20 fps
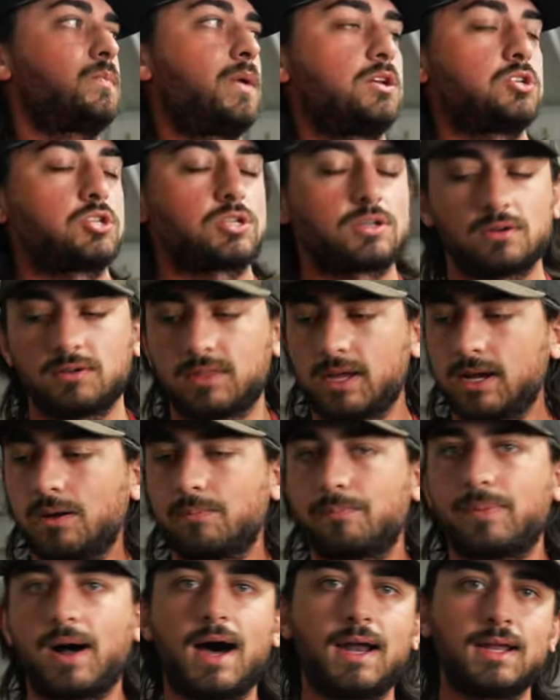make sure that your
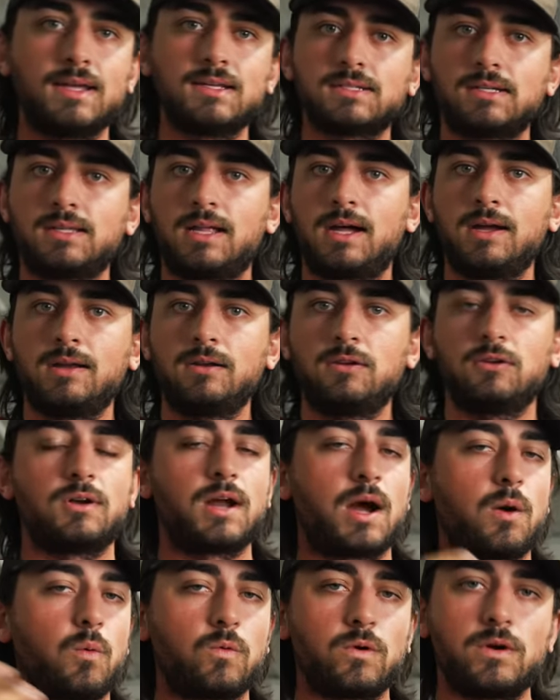body is aligned, you're
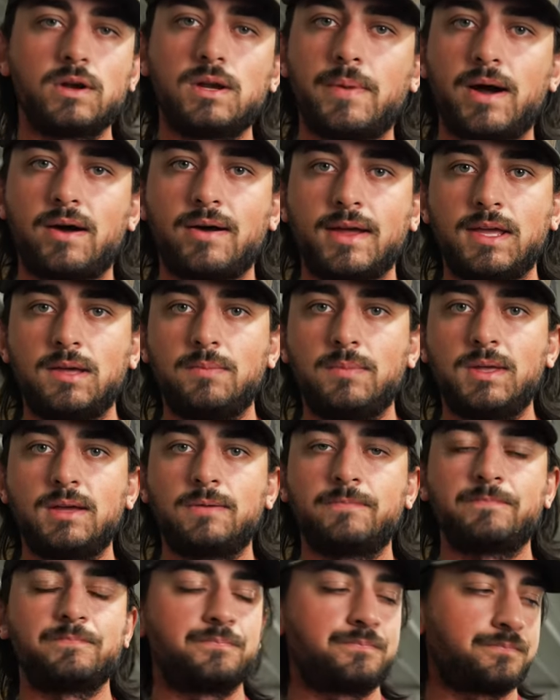not worried about
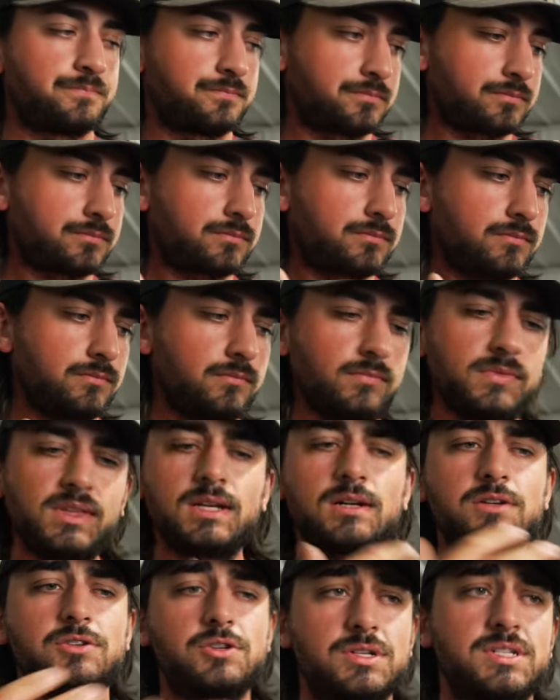aiming,
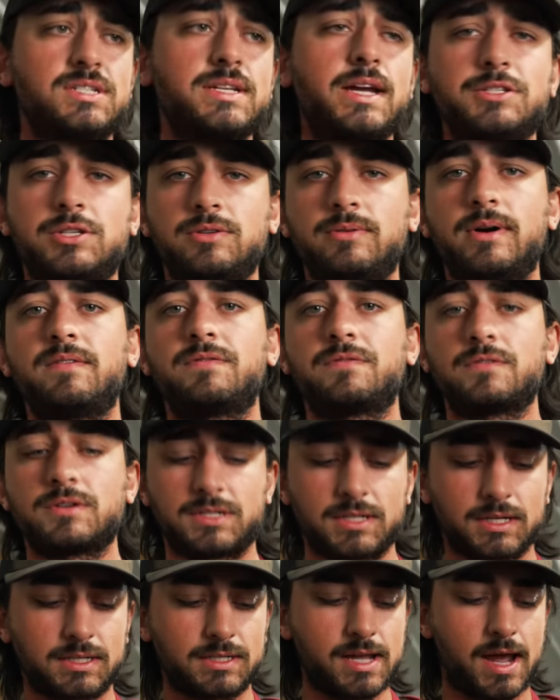just sets you up for
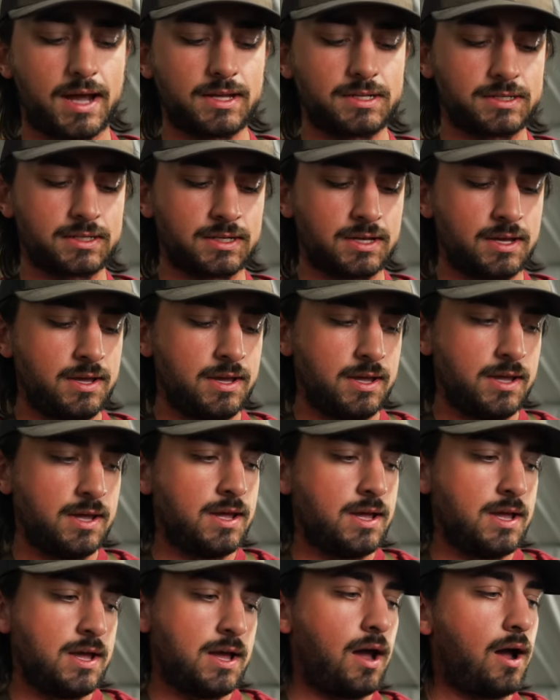success.
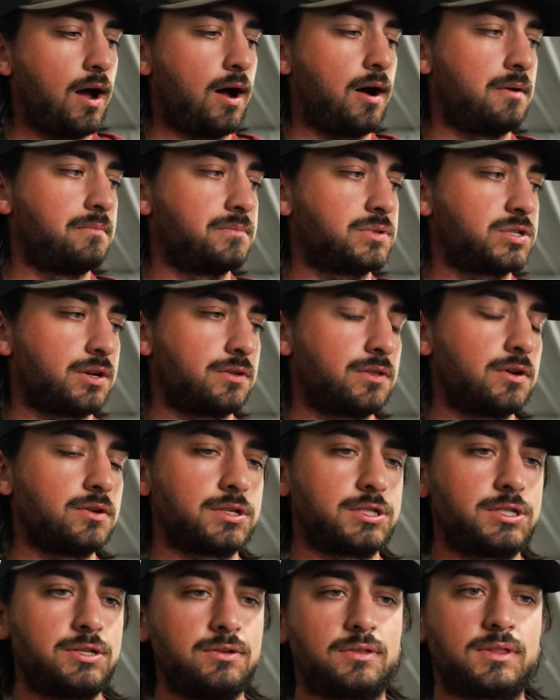So
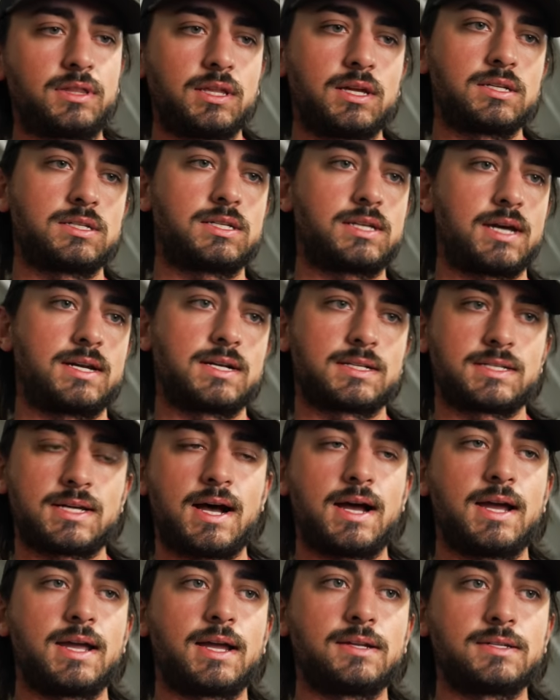those two things kind of
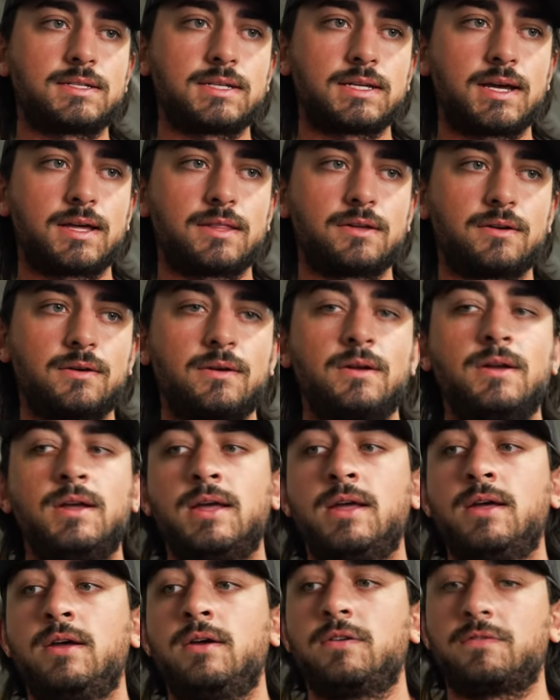tie in together.
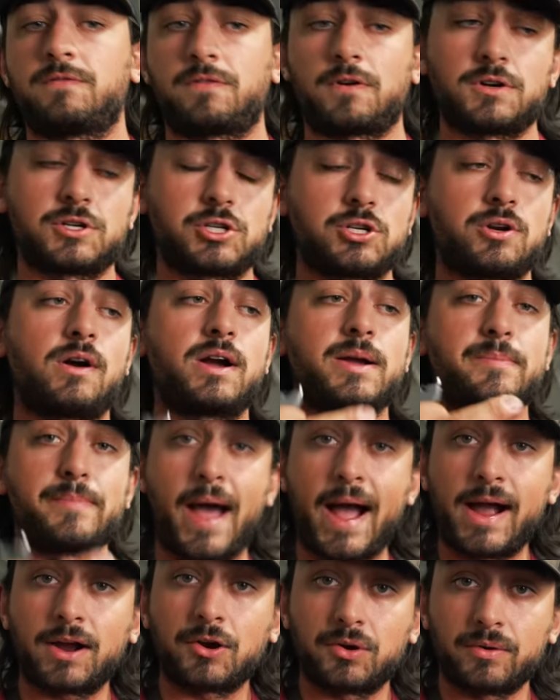First, drawing
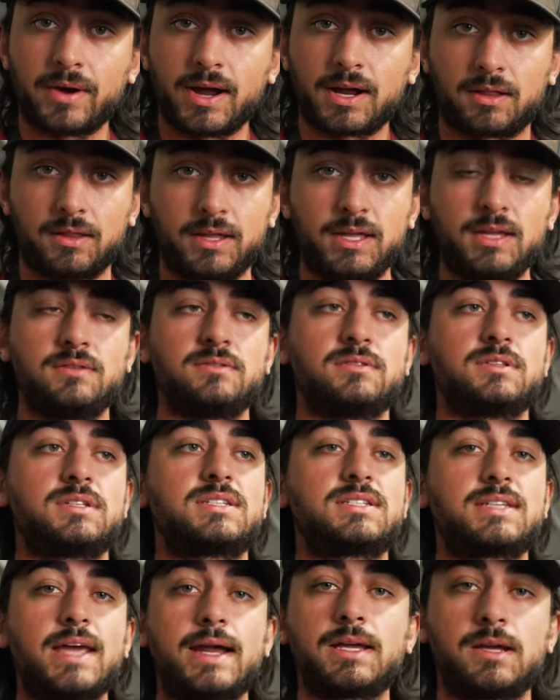back correctly,
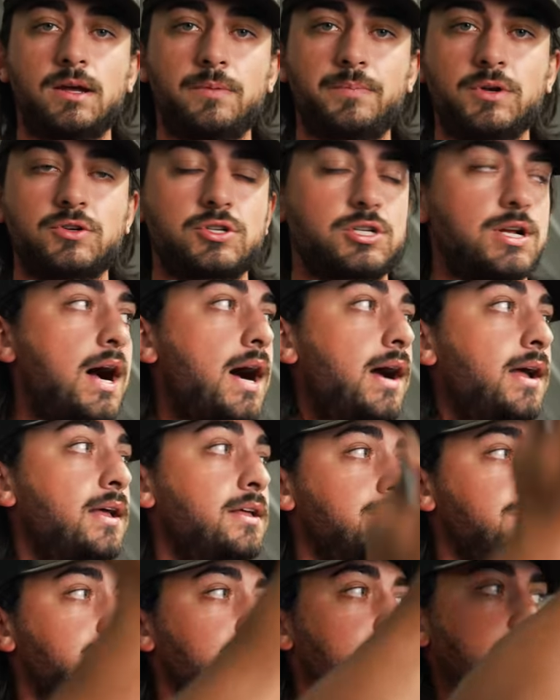setting up your
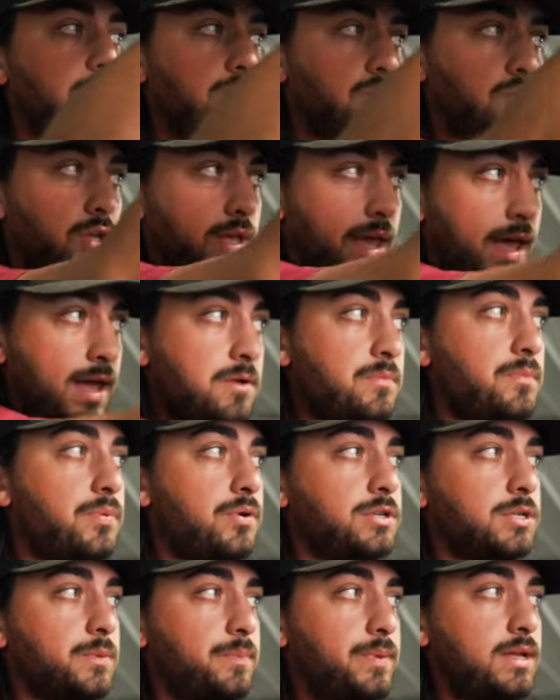shot so that you can
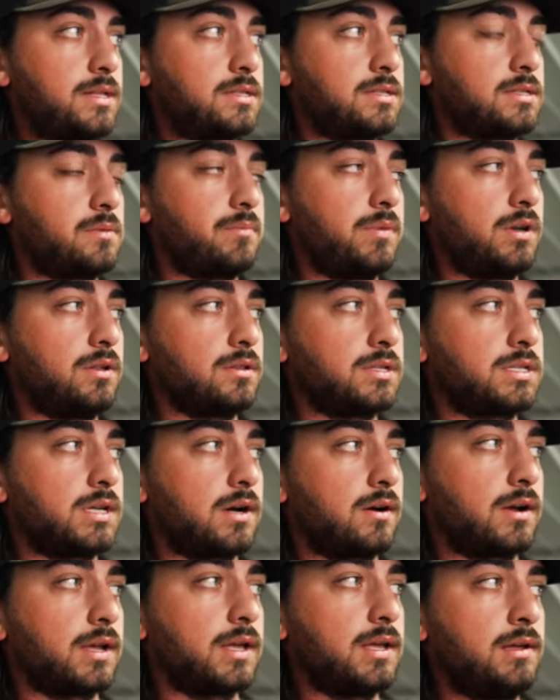put your pins in the middle of the
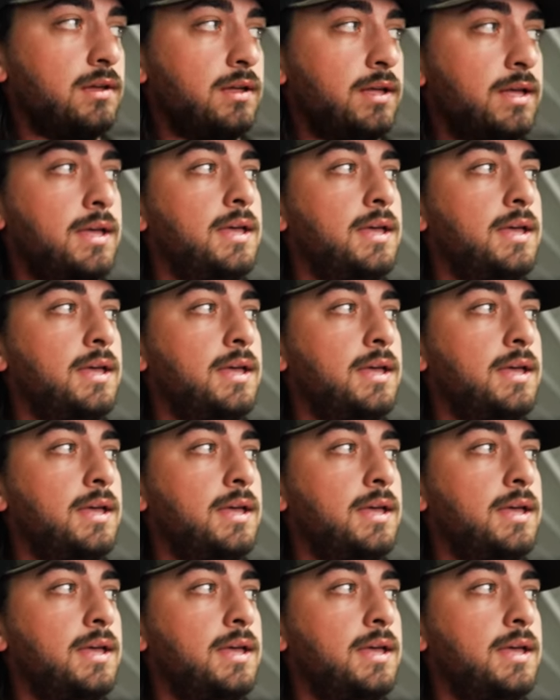target.